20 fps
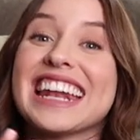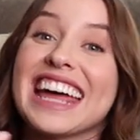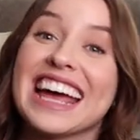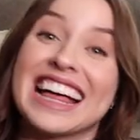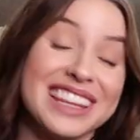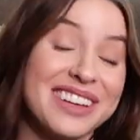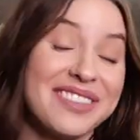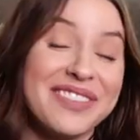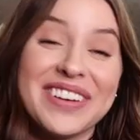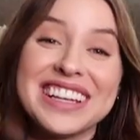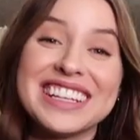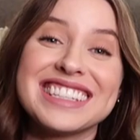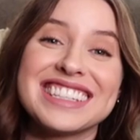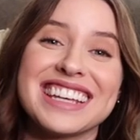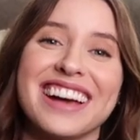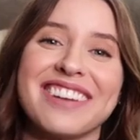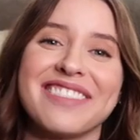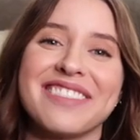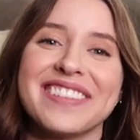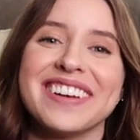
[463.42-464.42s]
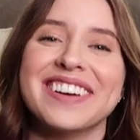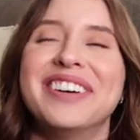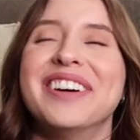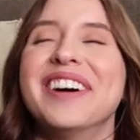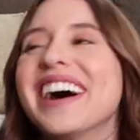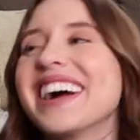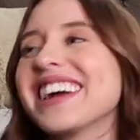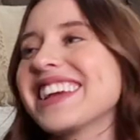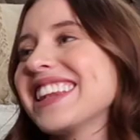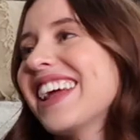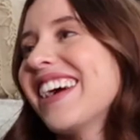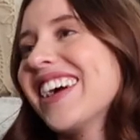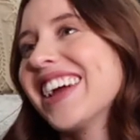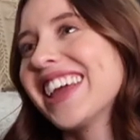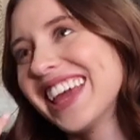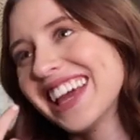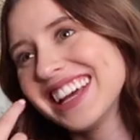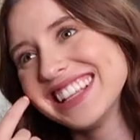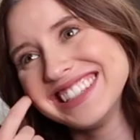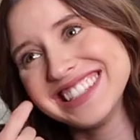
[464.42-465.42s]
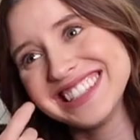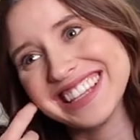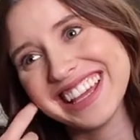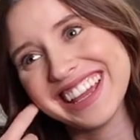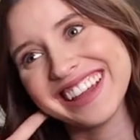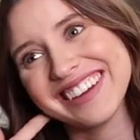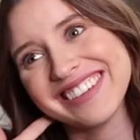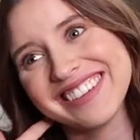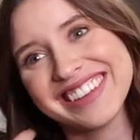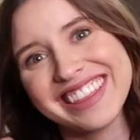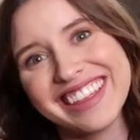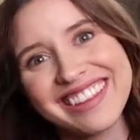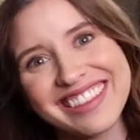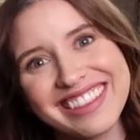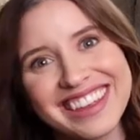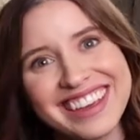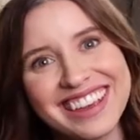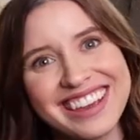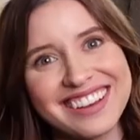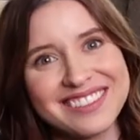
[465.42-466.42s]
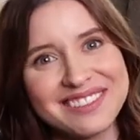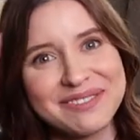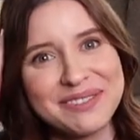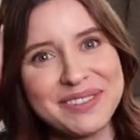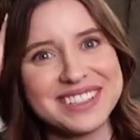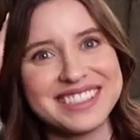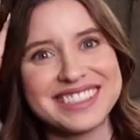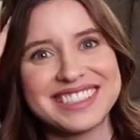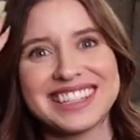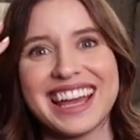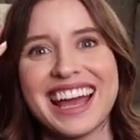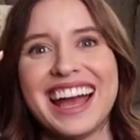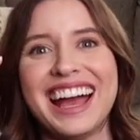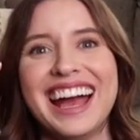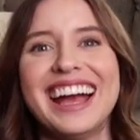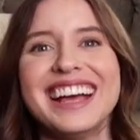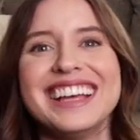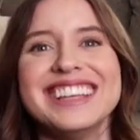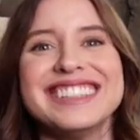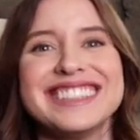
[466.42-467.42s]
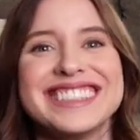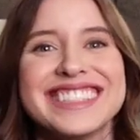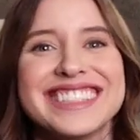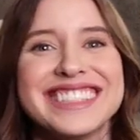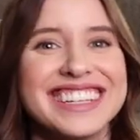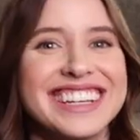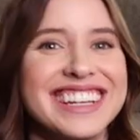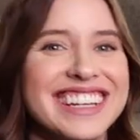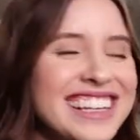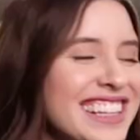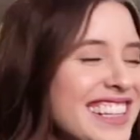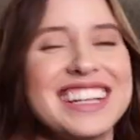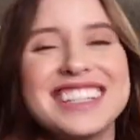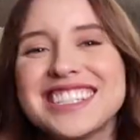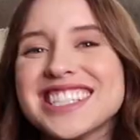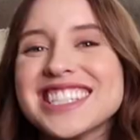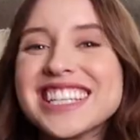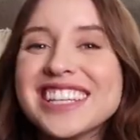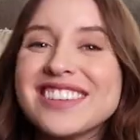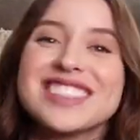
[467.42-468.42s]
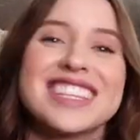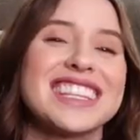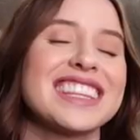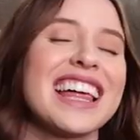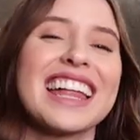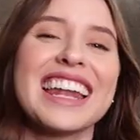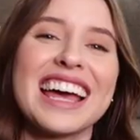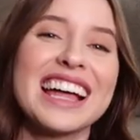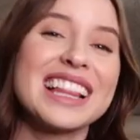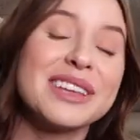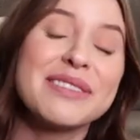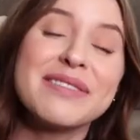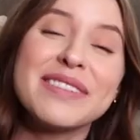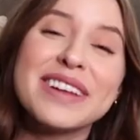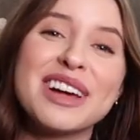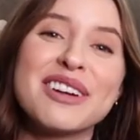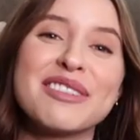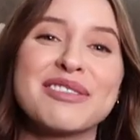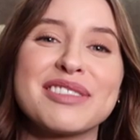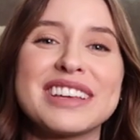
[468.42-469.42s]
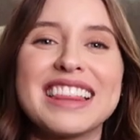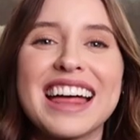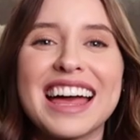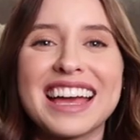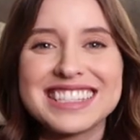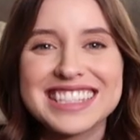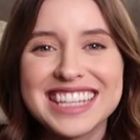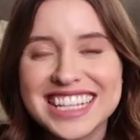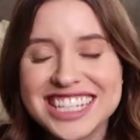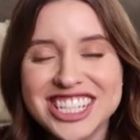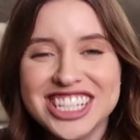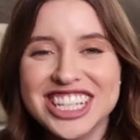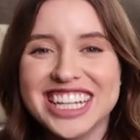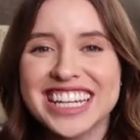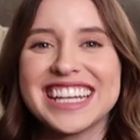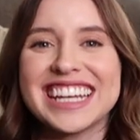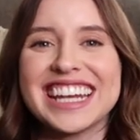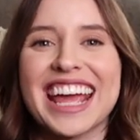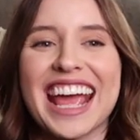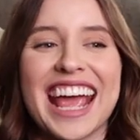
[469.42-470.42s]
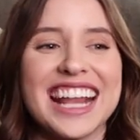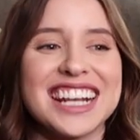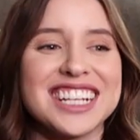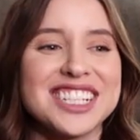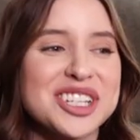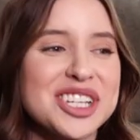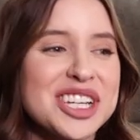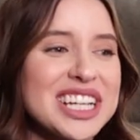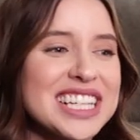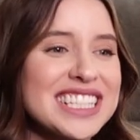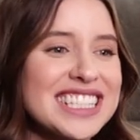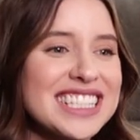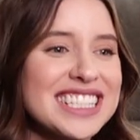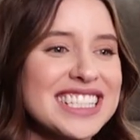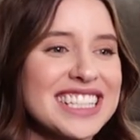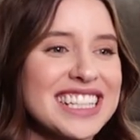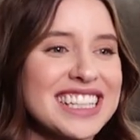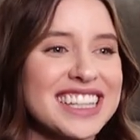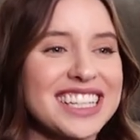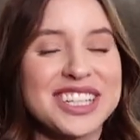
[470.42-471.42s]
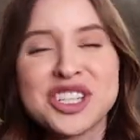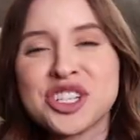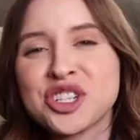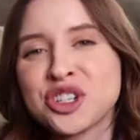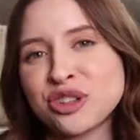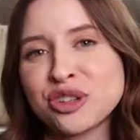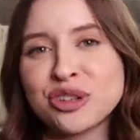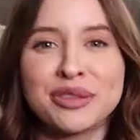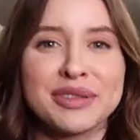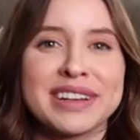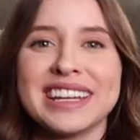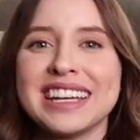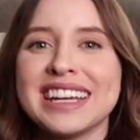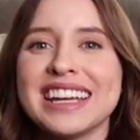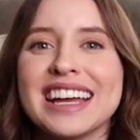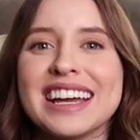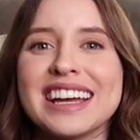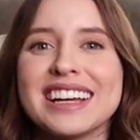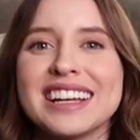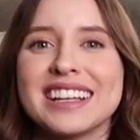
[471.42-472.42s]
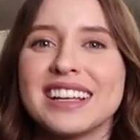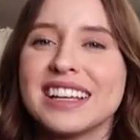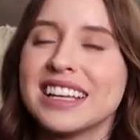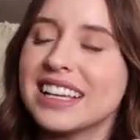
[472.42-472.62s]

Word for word: that element of, like, now I can't say it without thinking of pizzazz. It just gives it that element of relaxation and just luxury,